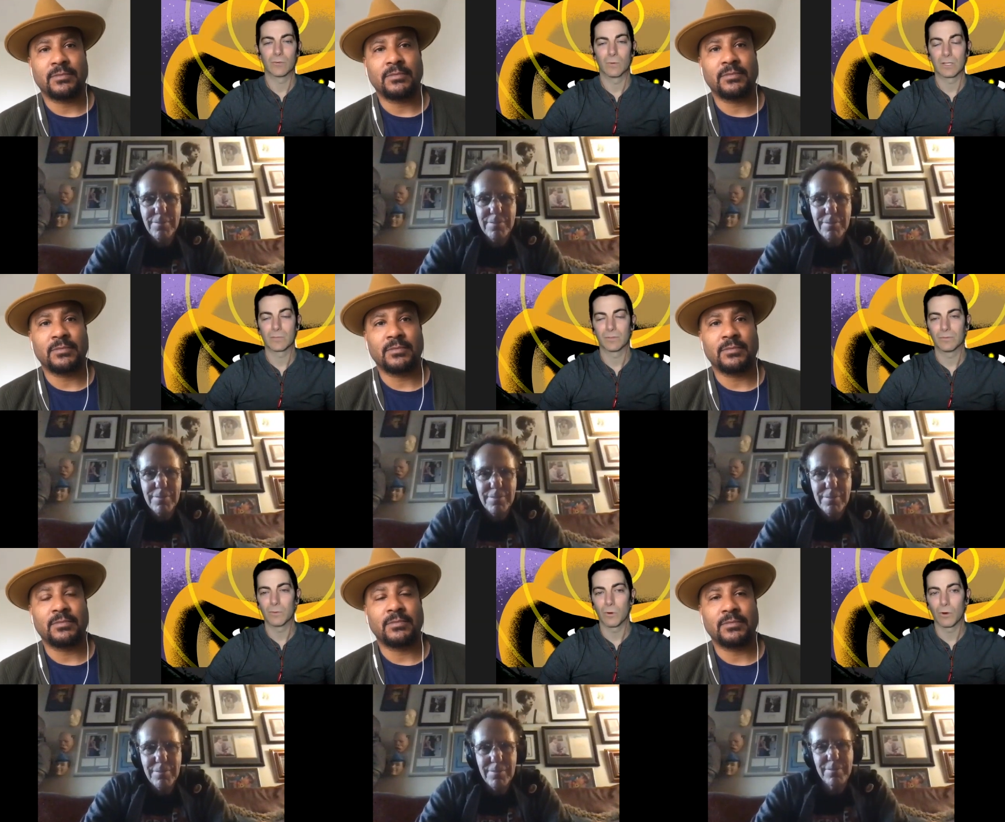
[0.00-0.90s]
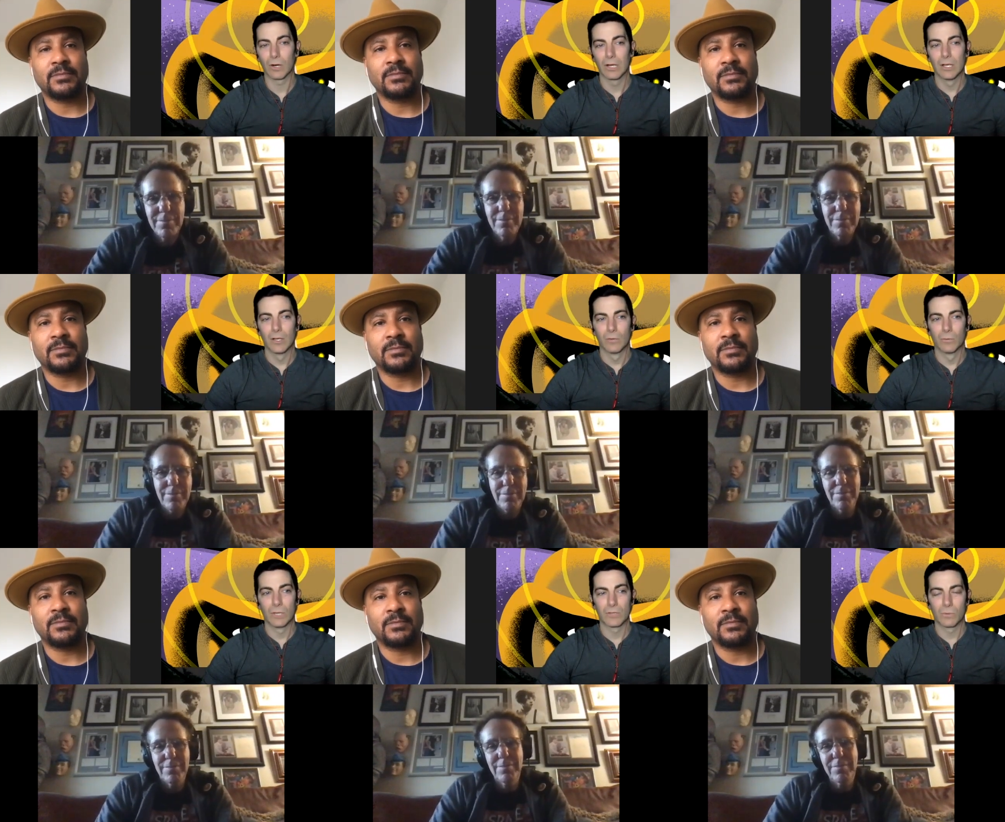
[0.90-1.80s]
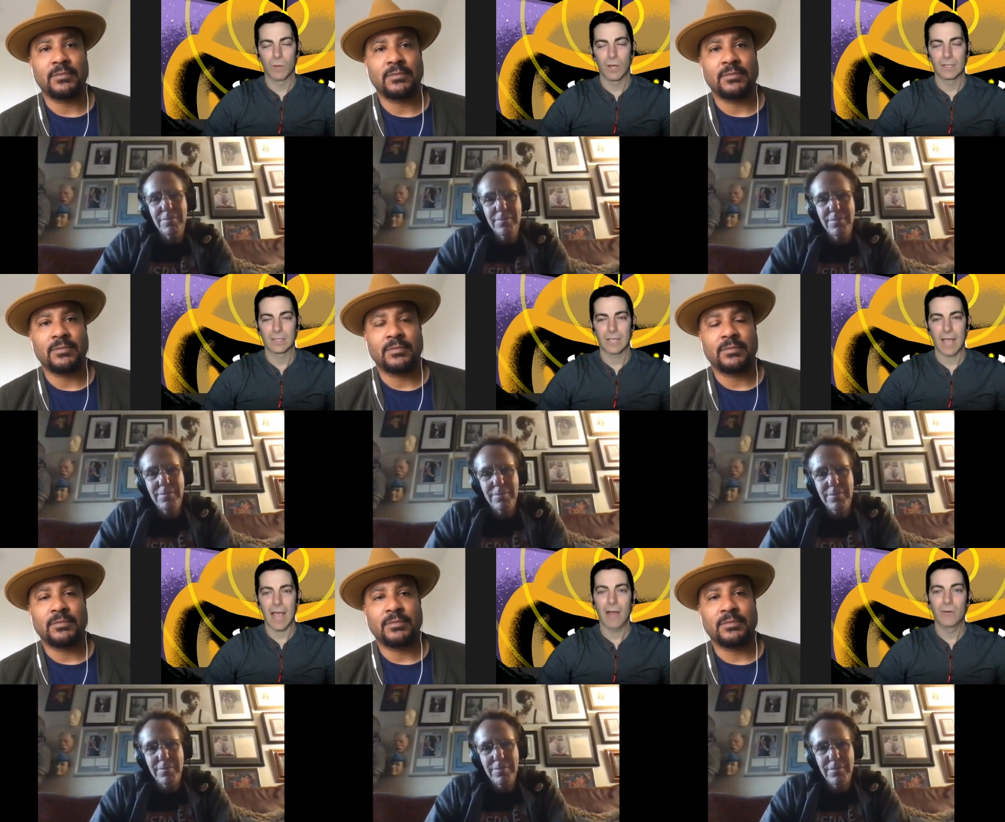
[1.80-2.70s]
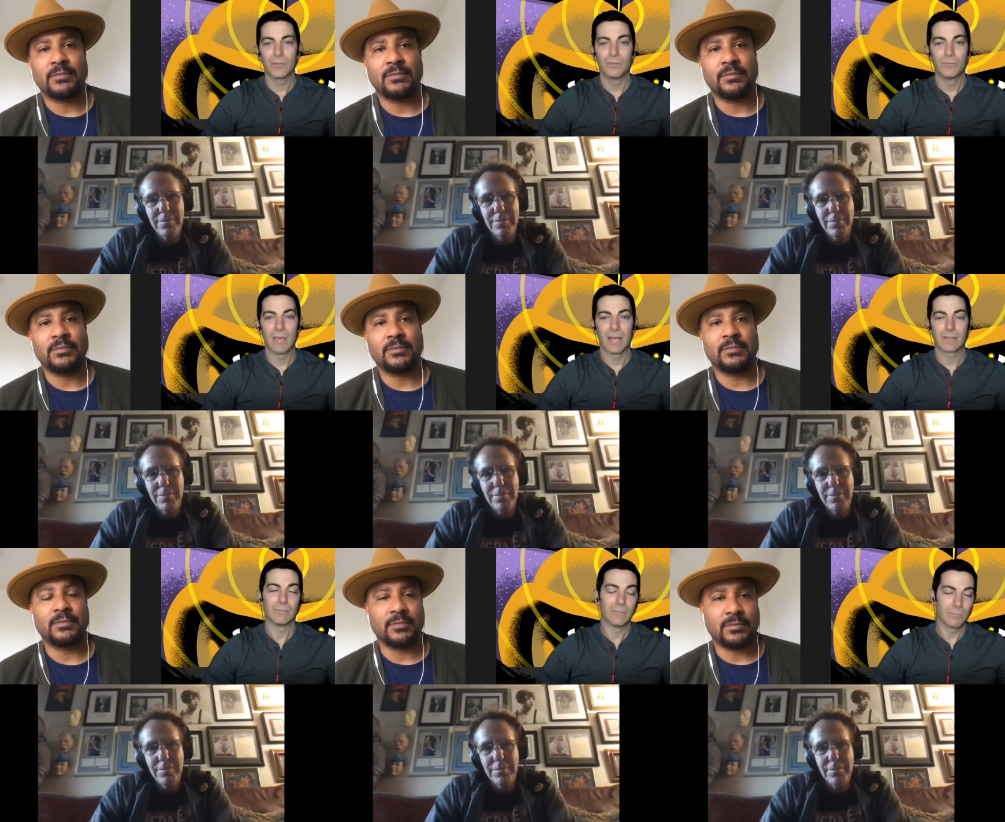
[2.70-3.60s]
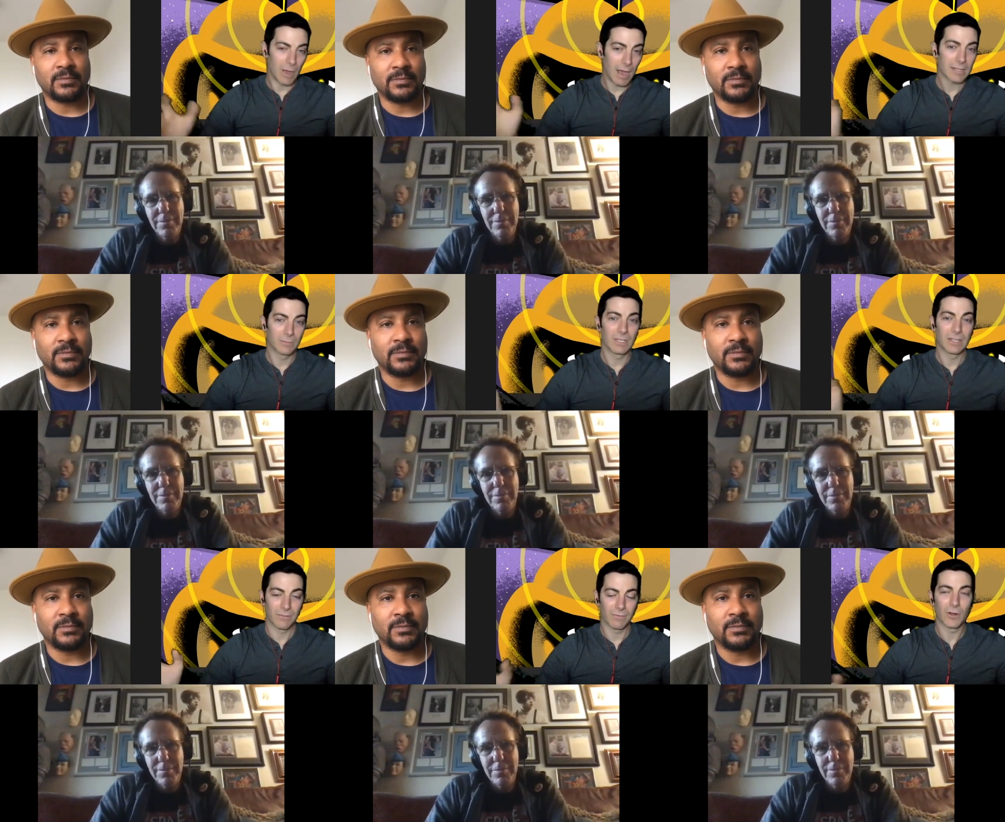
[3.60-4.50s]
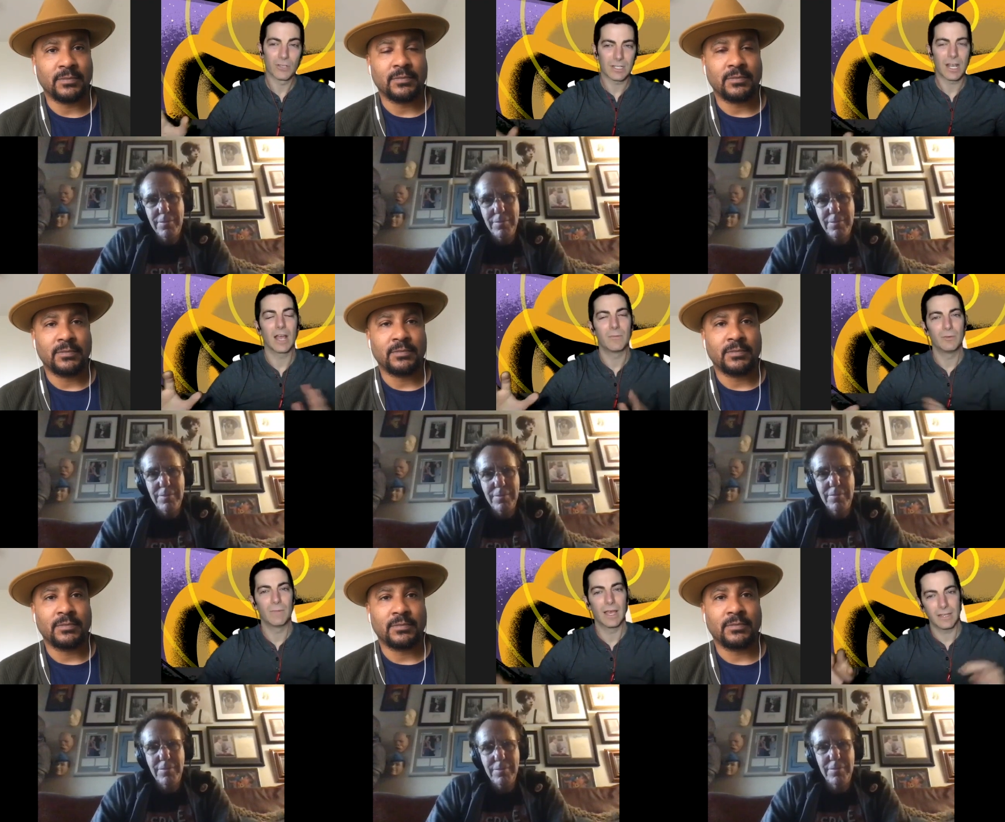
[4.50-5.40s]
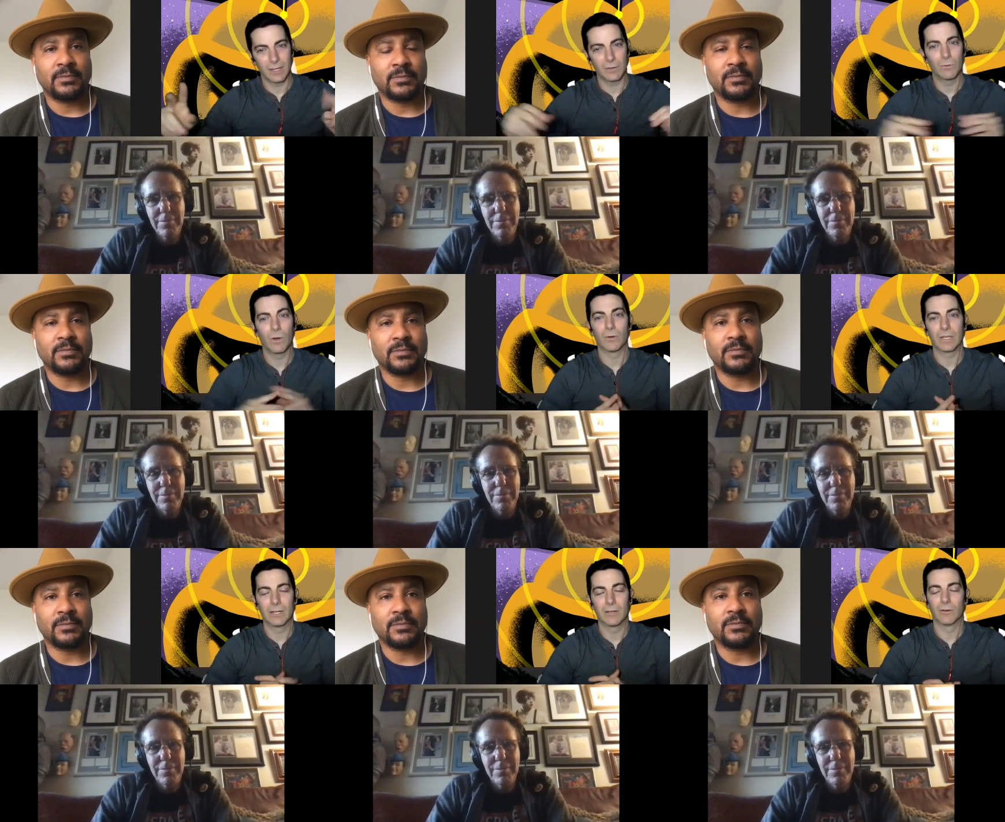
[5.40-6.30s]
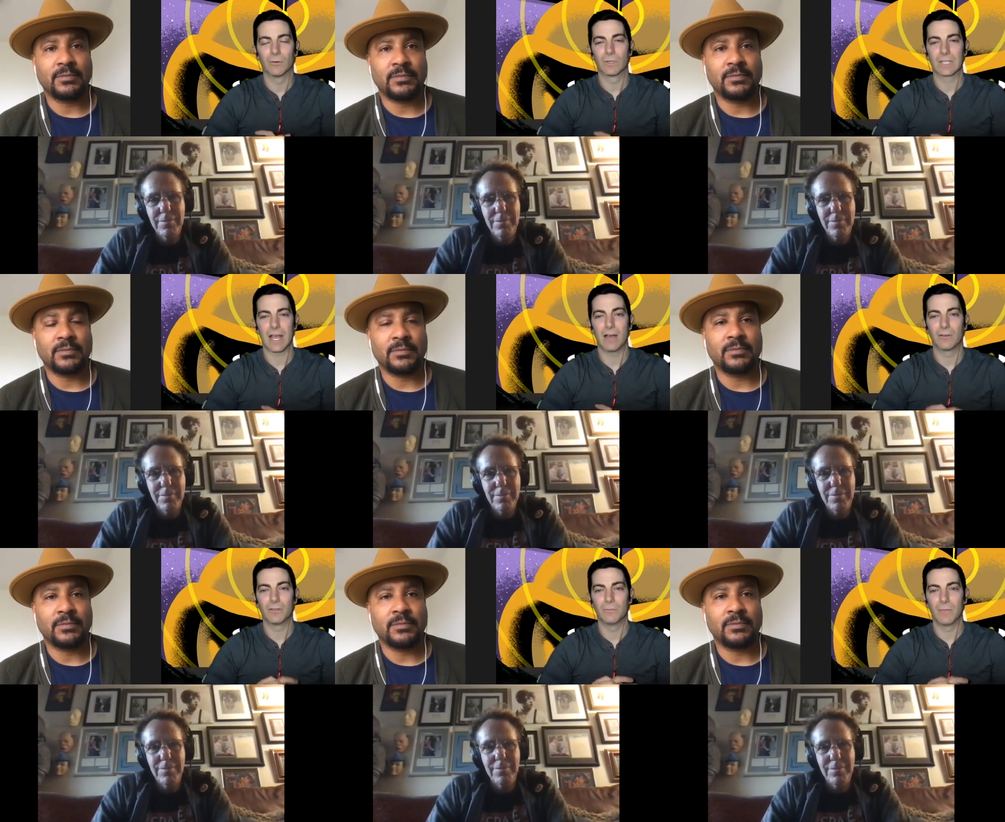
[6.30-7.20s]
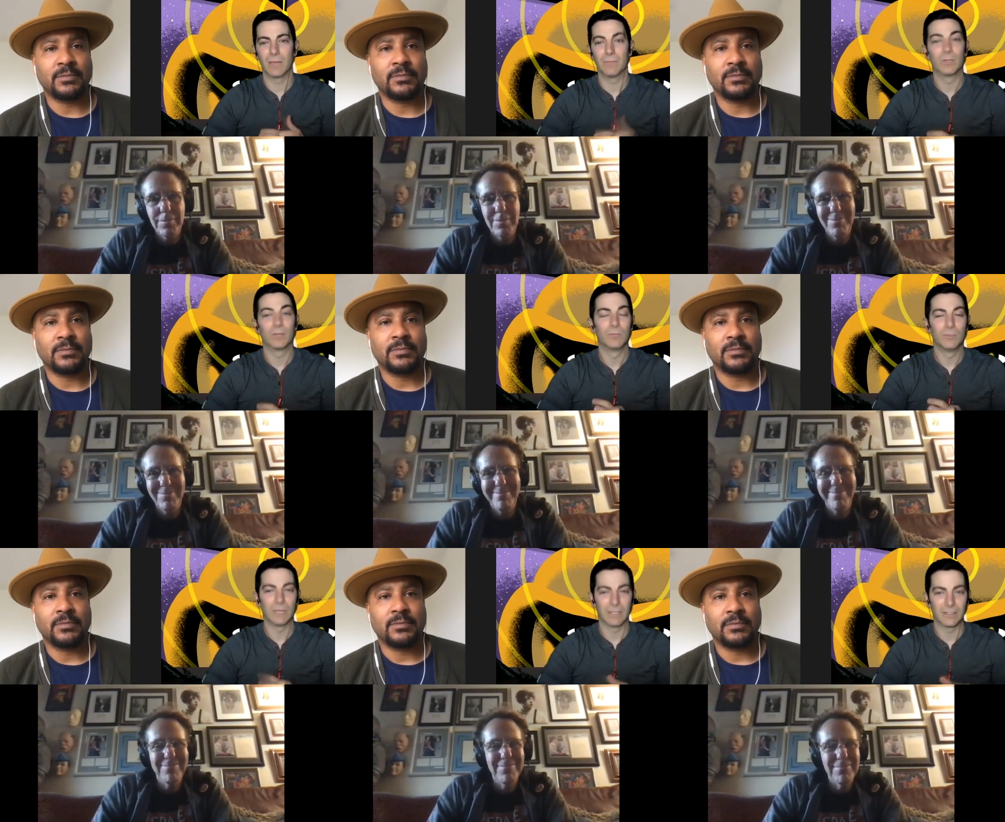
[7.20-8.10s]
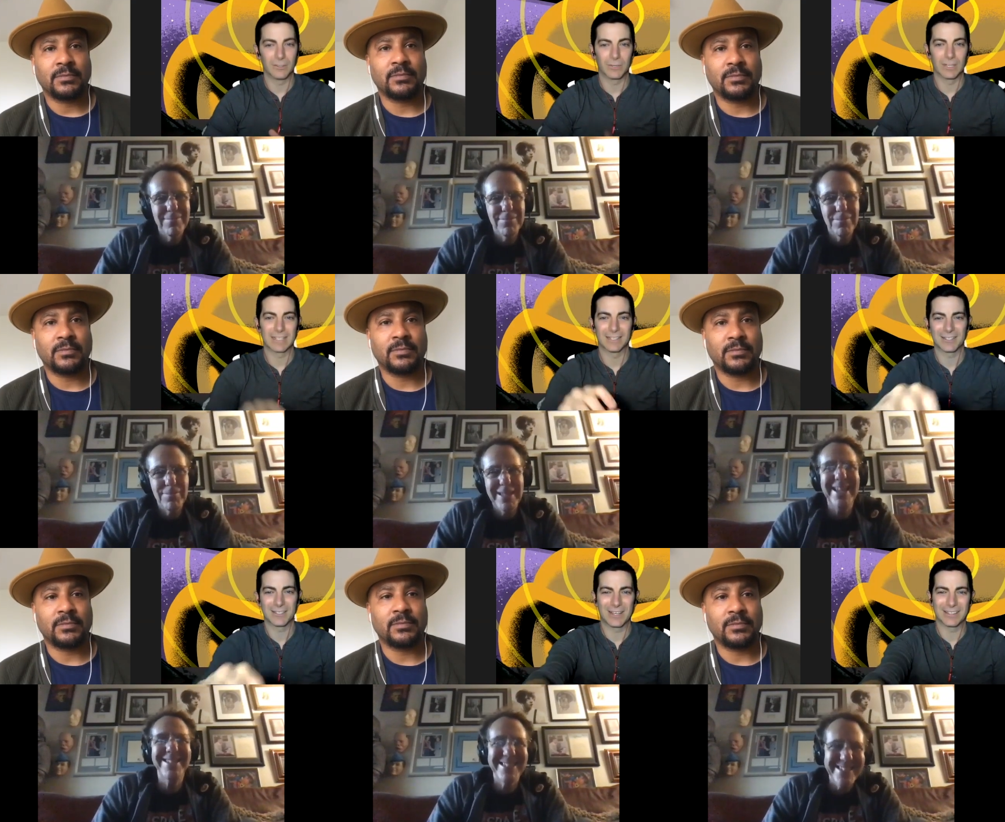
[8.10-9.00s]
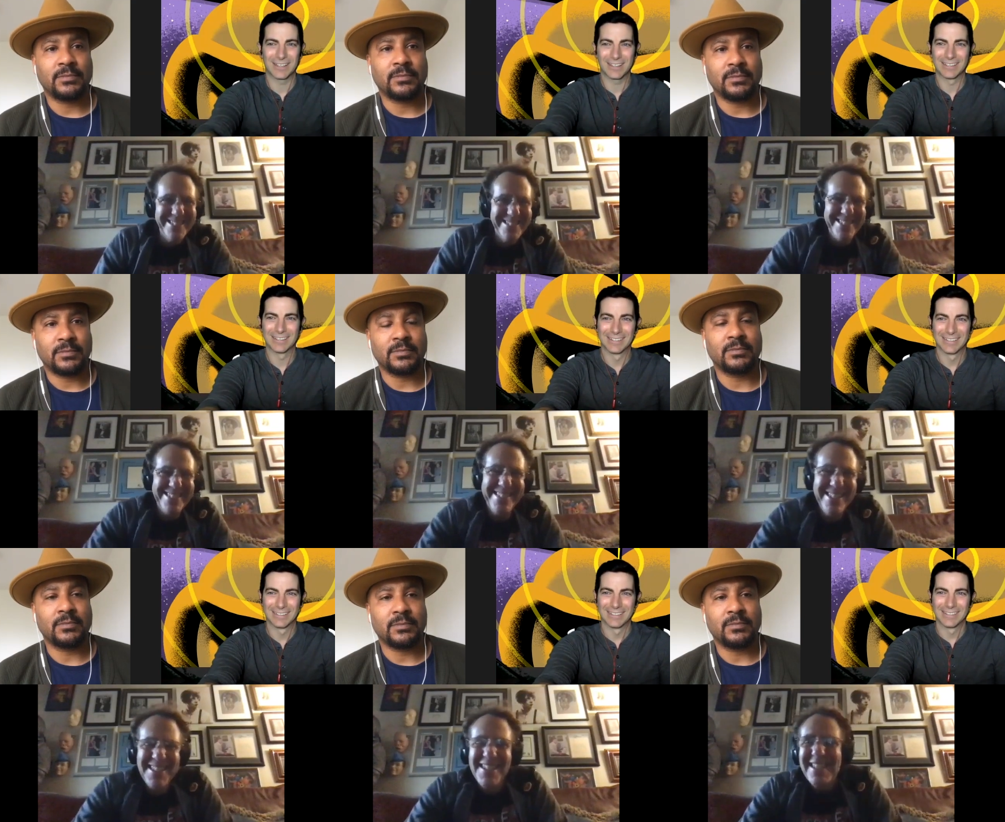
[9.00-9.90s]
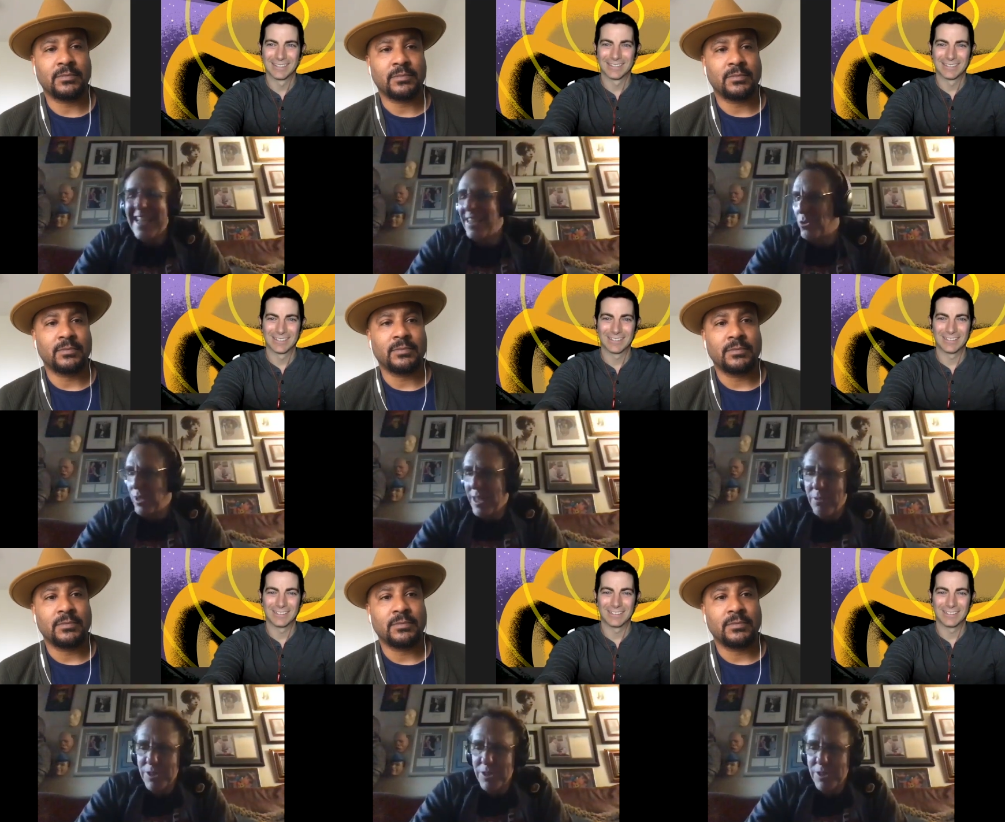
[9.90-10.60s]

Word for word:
Speaker 1: once before, which was how you met. Possibly the first time you met a quote hero was how you met Bill Mumy. Do you want to yeah. tell us about that?
Speaker 2: Yes, well, I was a